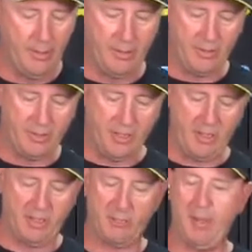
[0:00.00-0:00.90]
You also
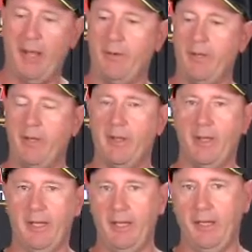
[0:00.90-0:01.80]
get a spanner in
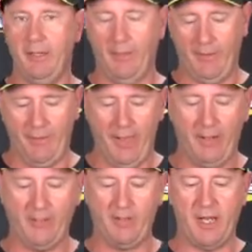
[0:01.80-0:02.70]
the kit. That
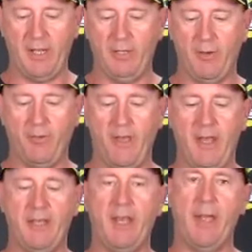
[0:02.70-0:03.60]
is for taking off the
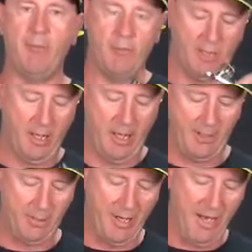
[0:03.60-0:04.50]
head cap, which
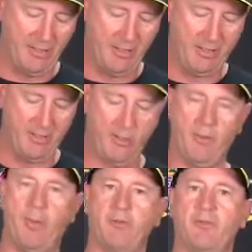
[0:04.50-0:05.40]
allows you access to the
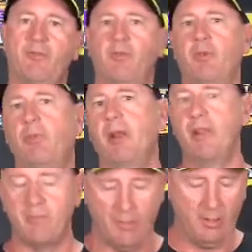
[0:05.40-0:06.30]
nozzle for
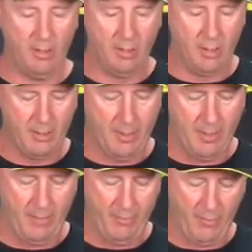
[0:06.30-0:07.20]
replacement
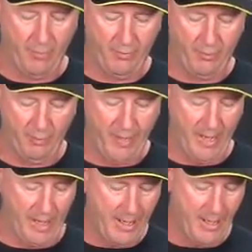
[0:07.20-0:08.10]
or for
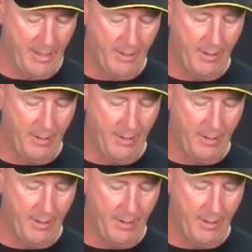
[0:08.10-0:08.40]
repair.